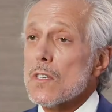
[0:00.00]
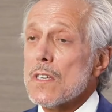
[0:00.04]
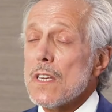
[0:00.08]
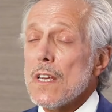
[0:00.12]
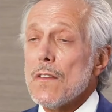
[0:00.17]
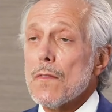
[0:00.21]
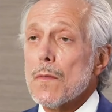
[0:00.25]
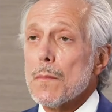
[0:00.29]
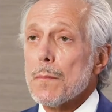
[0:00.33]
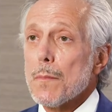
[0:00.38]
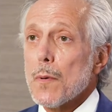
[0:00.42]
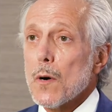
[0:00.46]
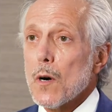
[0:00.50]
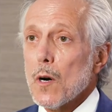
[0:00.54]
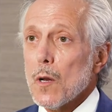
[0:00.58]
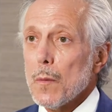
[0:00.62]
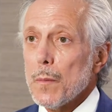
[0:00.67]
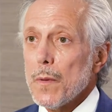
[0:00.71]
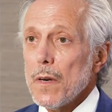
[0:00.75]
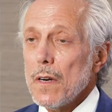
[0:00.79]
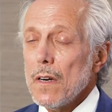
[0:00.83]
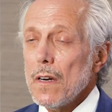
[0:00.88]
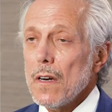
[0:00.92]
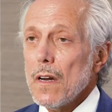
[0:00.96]
Steven
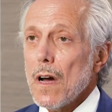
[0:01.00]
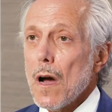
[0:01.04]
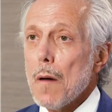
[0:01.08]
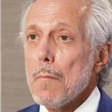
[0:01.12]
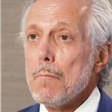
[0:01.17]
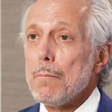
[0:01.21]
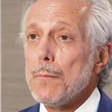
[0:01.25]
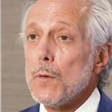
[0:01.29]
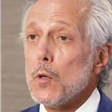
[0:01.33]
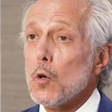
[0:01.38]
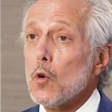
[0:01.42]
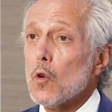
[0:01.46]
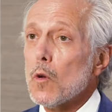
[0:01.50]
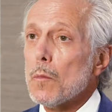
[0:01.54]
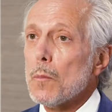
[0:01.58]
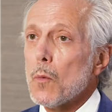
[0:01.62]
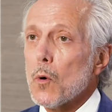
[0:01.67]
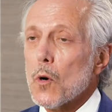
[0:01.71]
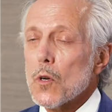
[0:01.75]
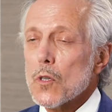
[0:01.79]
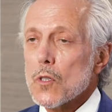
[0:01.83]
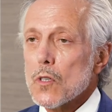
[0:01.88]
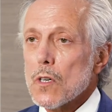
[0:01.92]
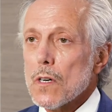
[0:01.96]
Pearlman. I'm dual
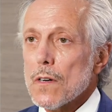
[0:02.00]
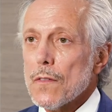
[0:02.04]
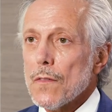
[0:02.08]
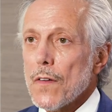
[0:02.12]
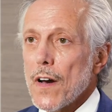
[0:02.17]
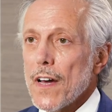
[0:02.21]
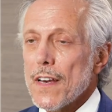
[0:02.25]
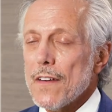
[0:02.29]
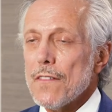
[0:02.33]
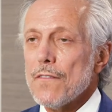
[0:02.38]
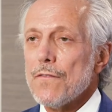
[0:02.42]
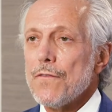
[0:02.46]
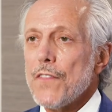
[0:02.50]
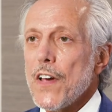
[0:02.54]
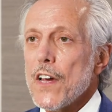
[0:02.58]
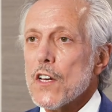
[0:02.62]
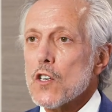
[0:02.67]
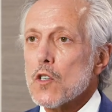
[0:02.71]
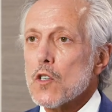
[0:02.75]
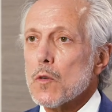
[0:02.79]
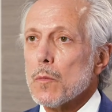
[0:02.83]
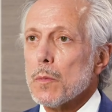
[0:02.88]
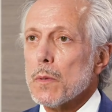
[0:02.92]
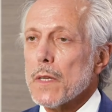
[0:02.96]
board certified in
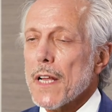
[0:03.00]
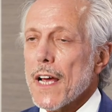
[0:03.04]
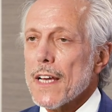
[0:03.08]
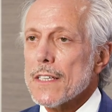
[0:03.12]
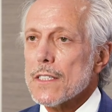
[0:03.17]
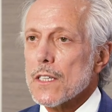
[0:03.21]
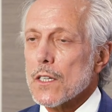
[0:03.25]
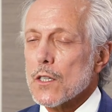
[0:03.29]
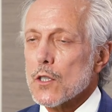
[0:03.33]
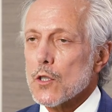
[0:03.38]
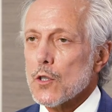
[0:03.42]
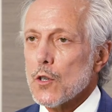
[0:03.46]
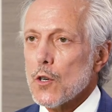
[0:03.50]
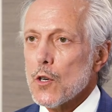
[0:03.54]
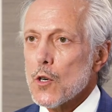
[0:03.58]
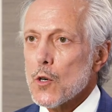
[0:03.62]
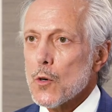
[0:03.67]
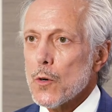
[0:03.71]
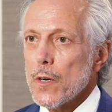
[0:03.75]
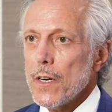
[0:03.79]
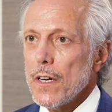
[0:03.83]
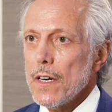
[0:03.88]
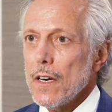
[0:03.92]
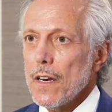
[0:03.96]
facial plastic
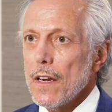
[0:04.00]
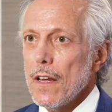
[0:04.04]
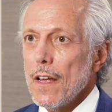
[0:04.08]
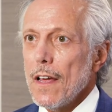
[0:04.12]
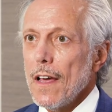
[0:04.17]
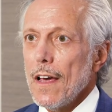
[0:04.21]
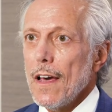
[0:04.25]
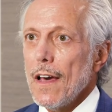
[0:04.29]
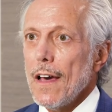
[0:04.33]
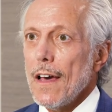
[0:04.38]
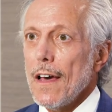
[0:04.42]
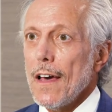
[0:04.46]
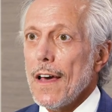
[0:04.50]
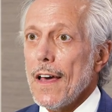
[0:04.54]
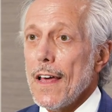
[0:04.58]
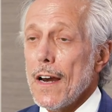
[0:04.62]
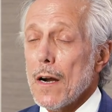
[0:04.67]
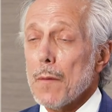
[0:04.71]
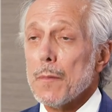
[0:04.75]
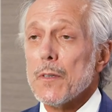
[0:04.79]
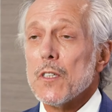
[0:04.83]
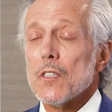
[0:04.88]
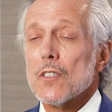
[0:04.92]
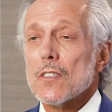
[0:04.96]
surgery, and
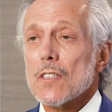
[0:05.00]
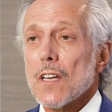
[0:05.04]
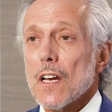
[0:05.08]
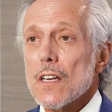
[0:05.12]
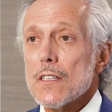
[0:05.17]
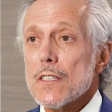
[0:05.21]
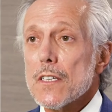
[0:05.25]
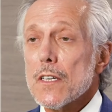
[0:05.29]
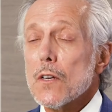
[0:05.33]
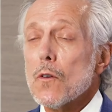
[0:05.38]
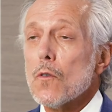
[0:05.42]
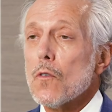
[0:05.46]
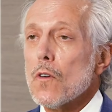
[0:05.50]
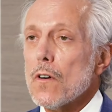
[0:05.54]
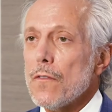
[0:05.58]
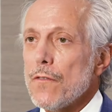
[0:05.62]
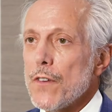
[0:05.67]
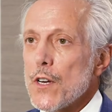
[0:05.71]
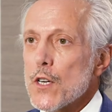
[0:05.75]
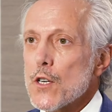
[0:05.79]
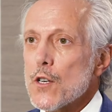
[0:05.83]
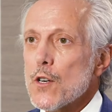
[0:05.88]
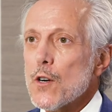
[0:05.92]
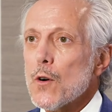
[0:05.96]
I'll be discussing
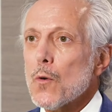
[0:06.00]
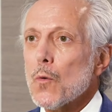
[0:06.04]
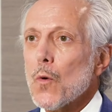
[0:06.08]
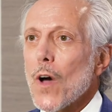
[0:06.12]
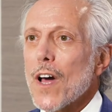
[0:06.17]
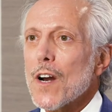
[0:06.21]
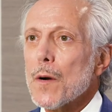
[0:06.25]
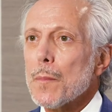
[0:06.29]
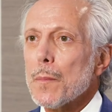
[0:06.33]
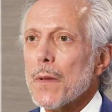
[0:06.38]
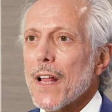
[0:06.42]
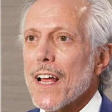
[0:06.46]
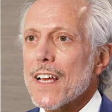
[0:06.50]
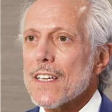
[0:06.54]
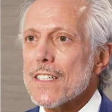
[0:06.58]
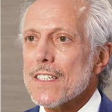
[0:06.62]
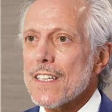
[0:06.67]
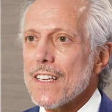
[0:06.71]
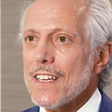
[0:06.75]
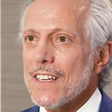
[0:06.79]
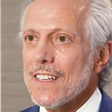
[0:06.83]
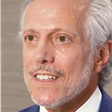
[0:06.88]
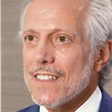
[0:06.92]
revision rhinoplasty.